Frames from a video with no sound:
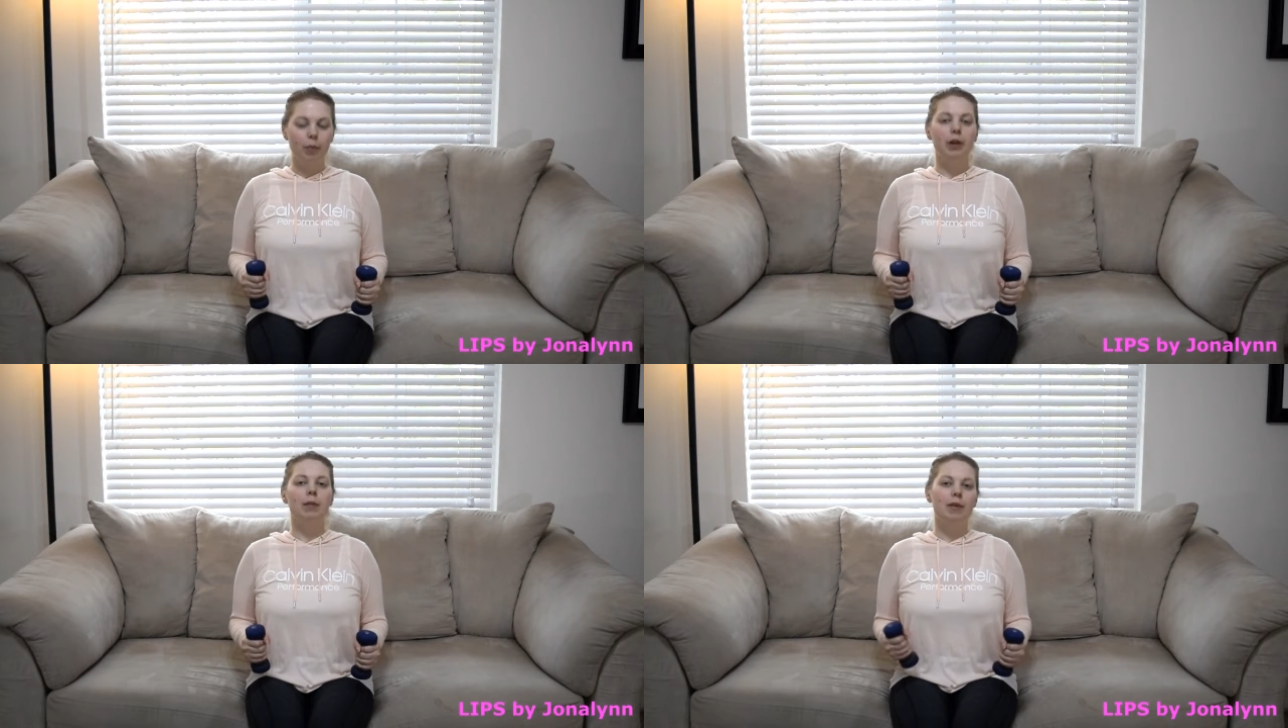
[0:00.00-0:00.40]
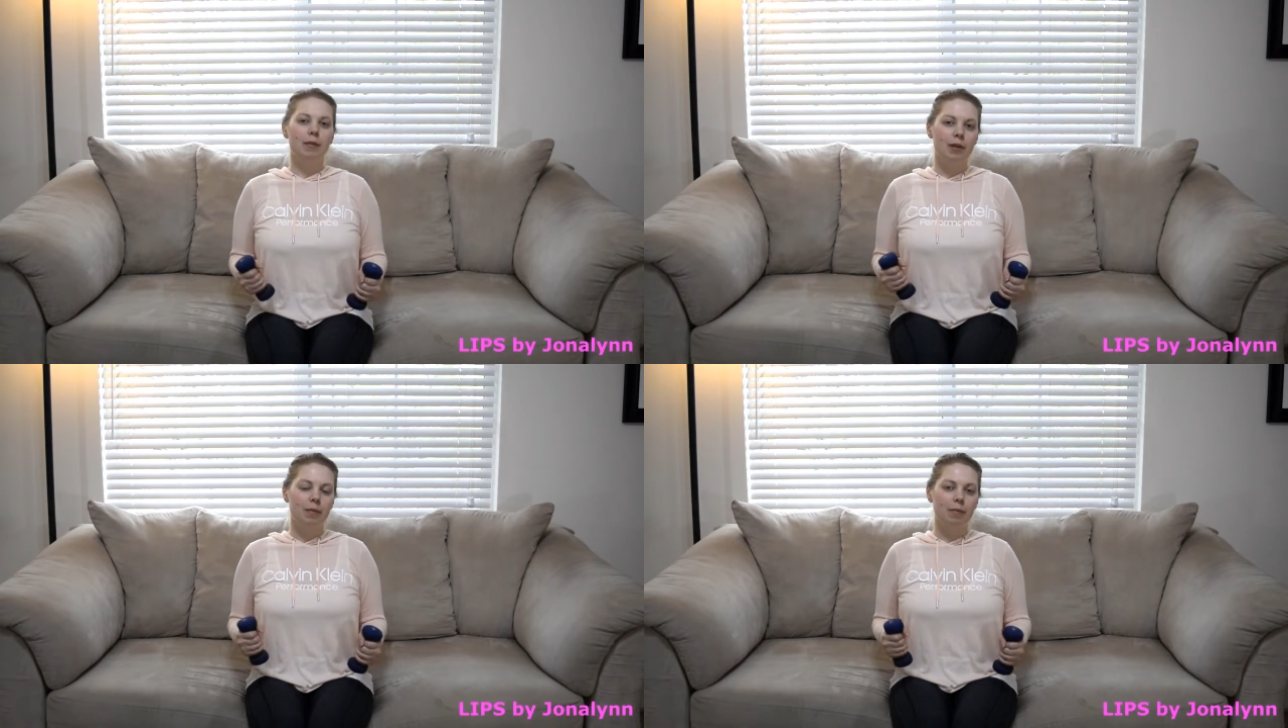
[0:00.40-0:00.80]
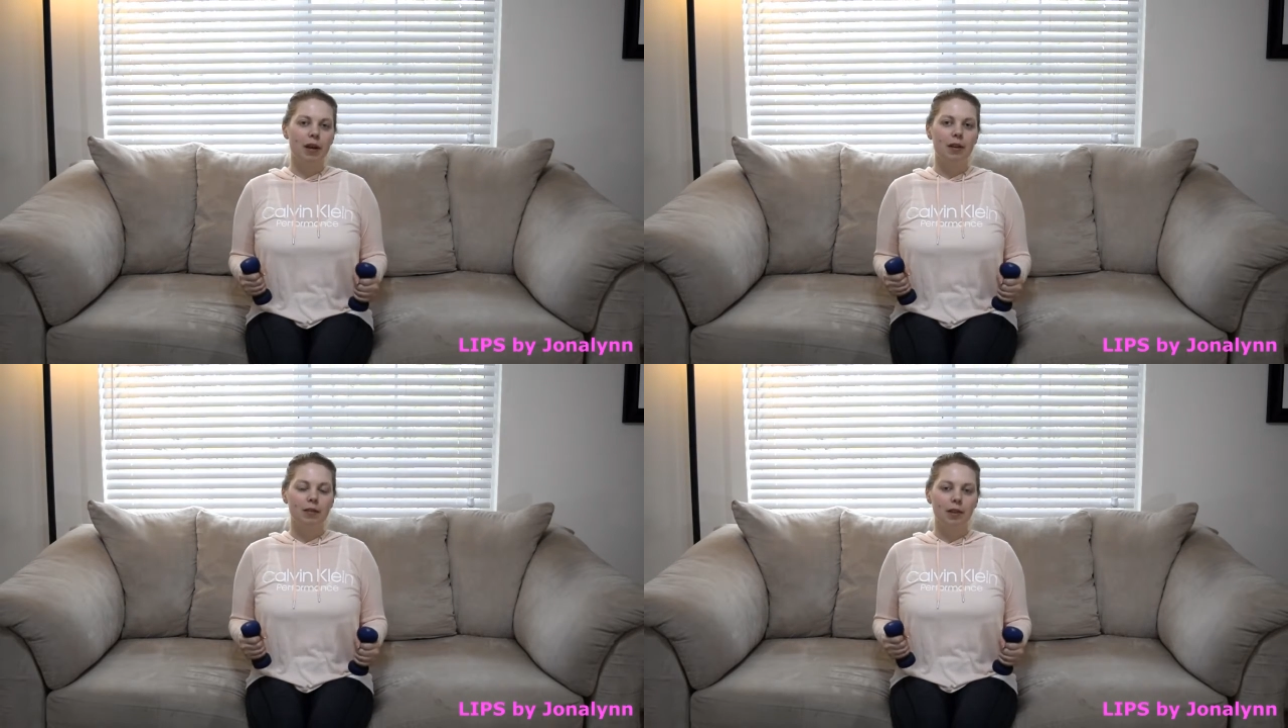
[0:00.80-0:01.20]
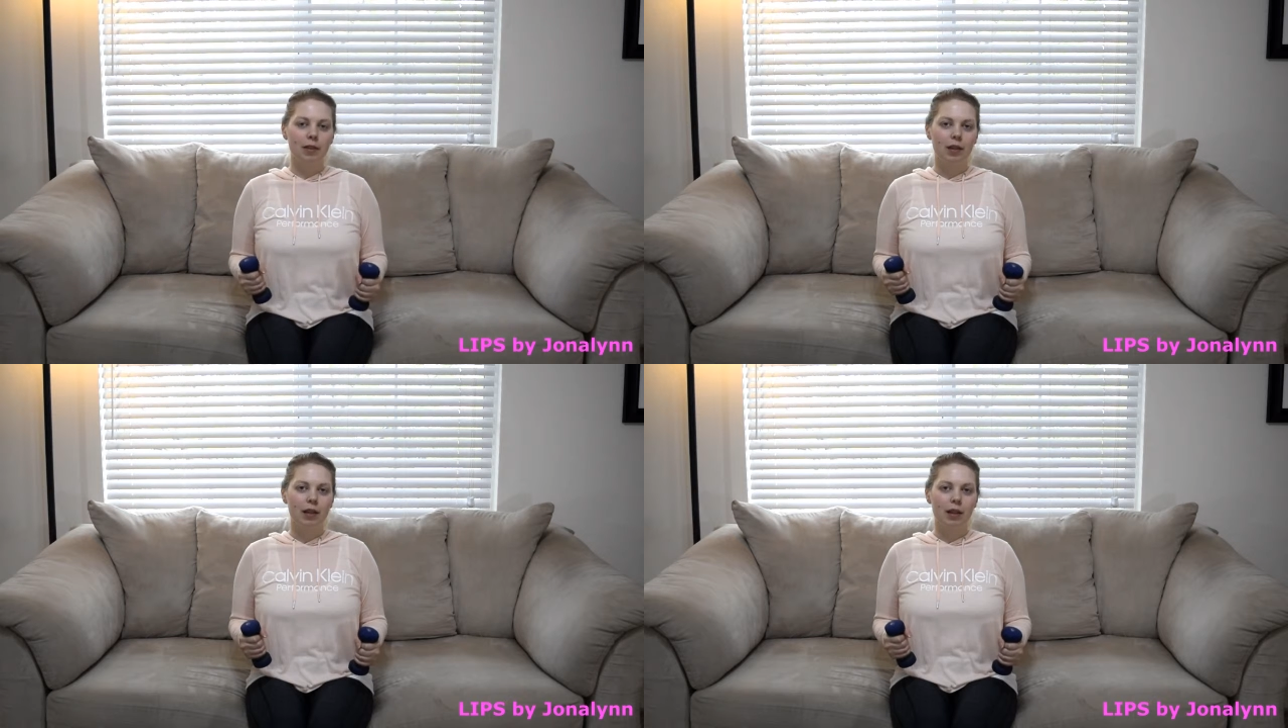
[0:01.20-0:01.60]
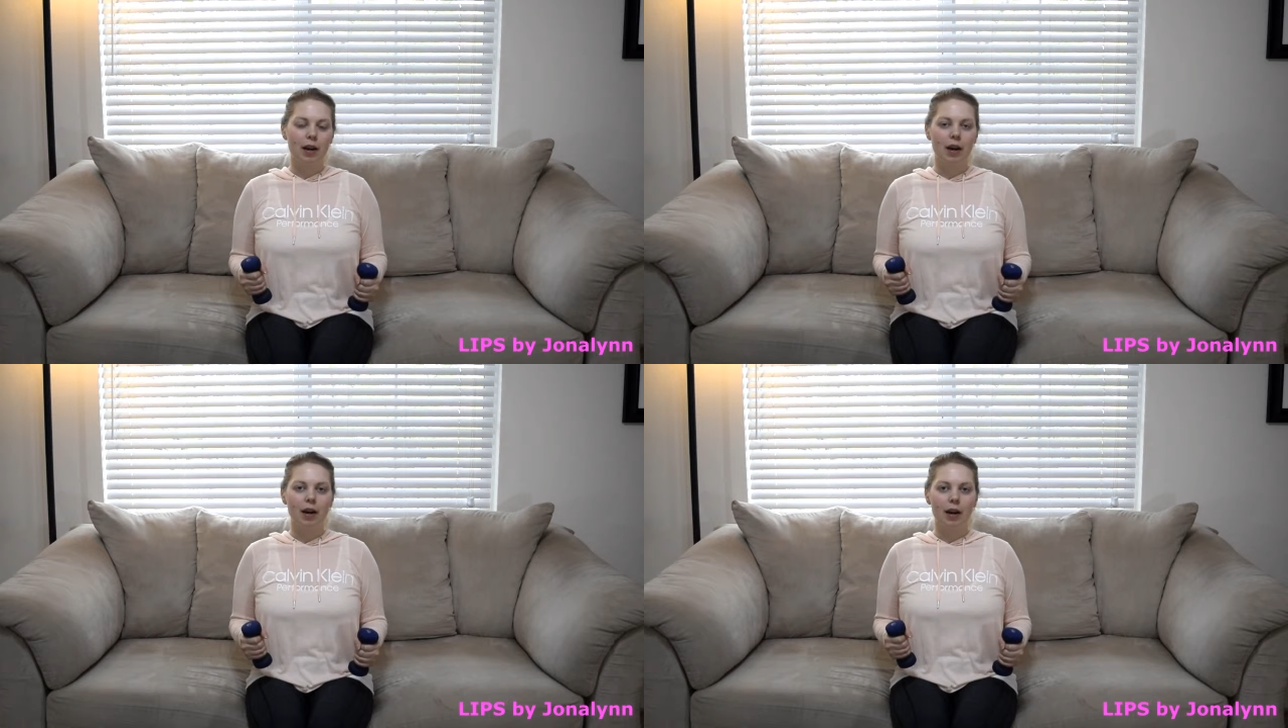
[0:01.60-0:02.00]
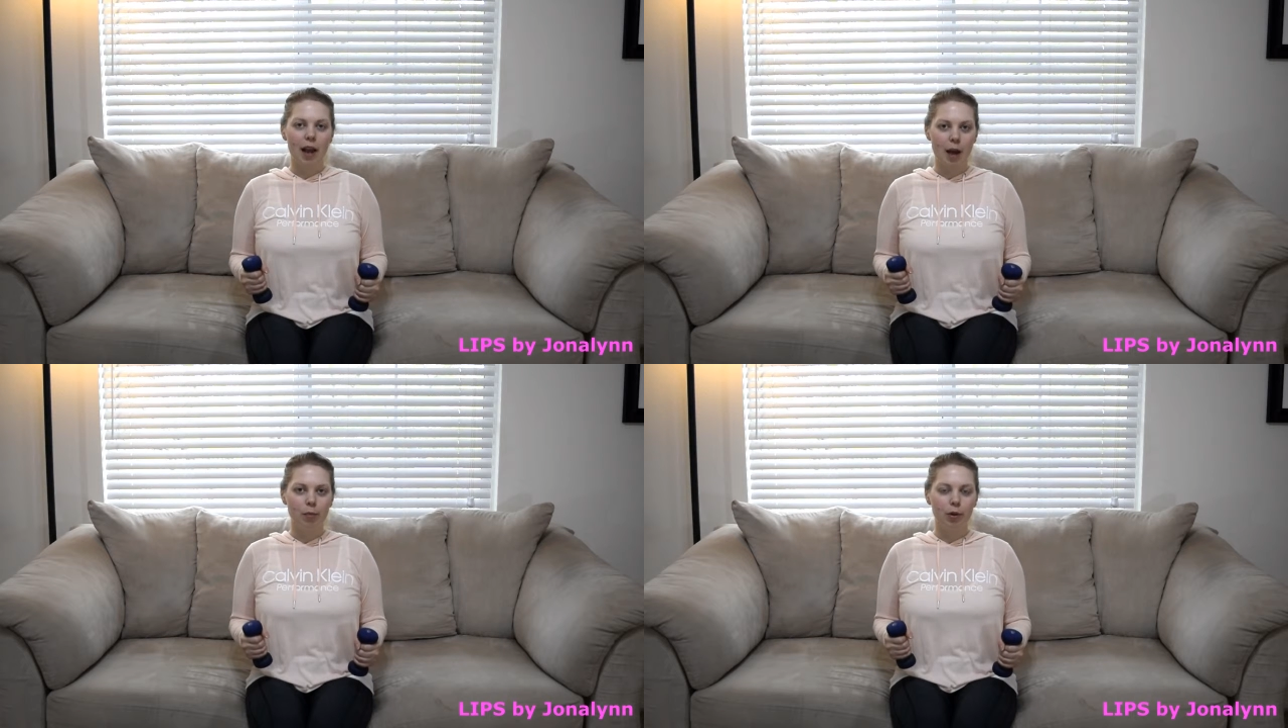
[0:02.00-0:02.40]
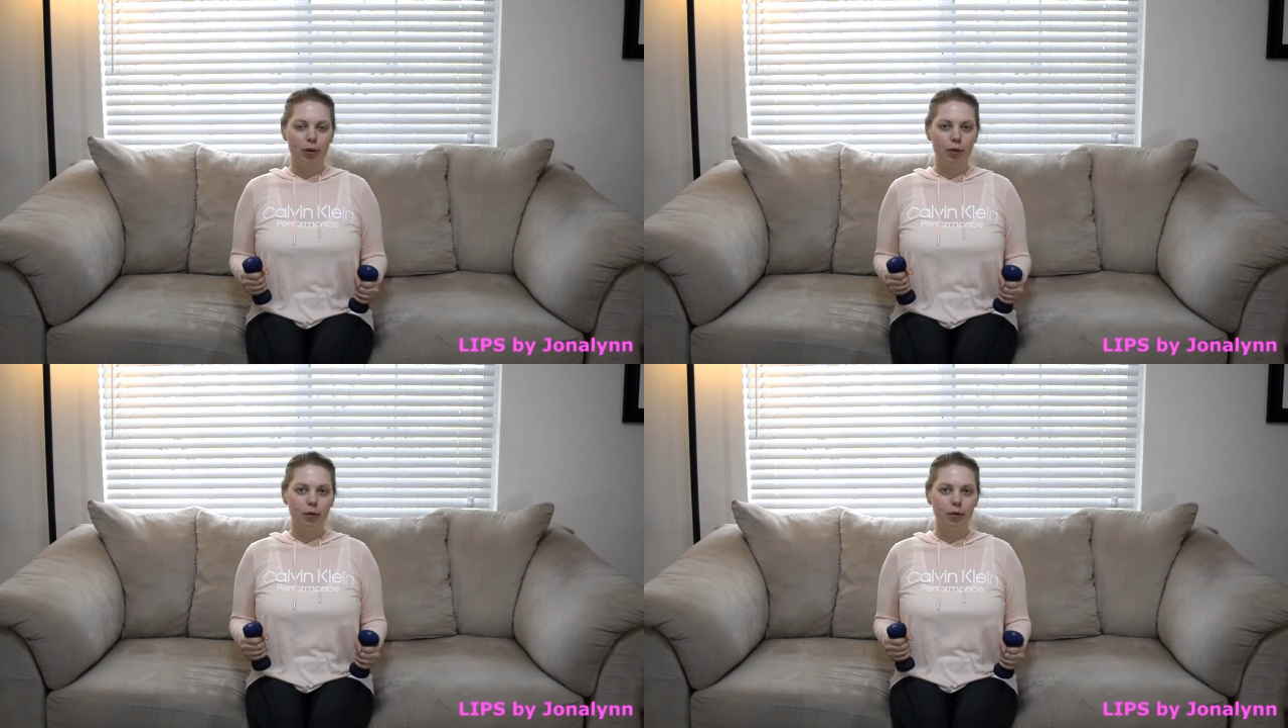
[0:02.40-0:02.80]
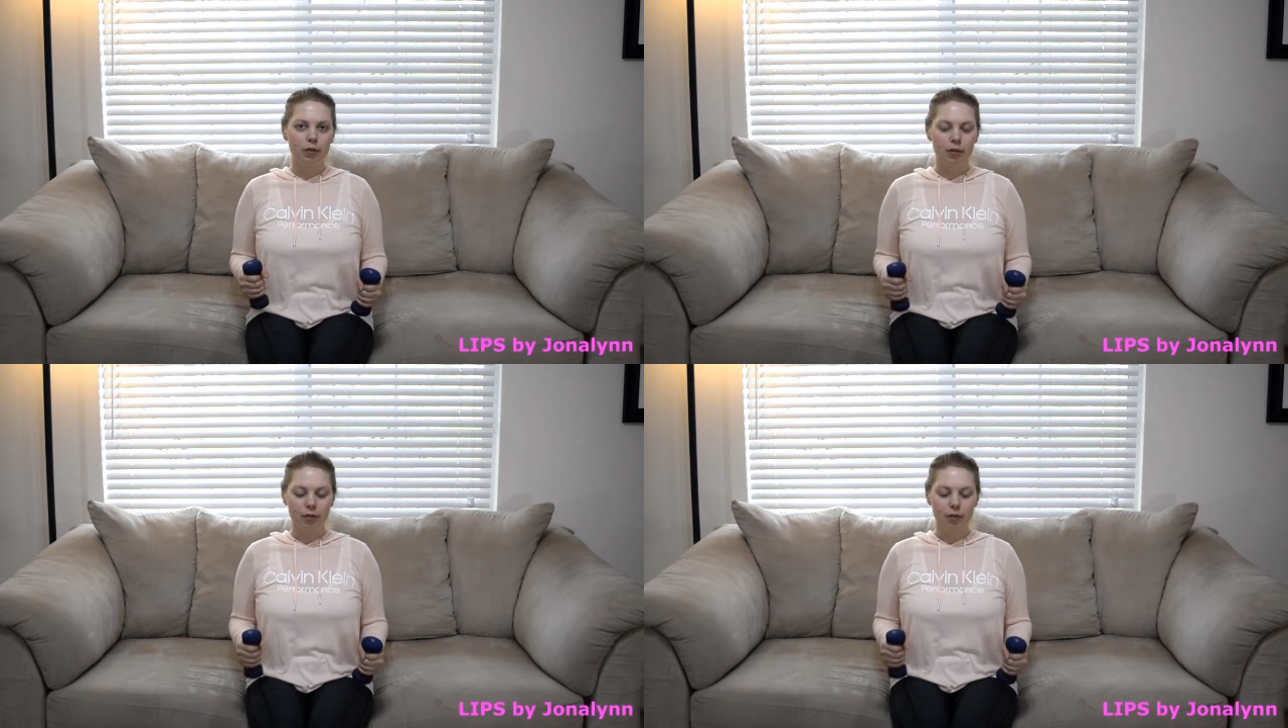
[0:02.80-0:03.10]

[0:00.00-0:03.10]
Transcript: We're going to be doing basically hammer curls.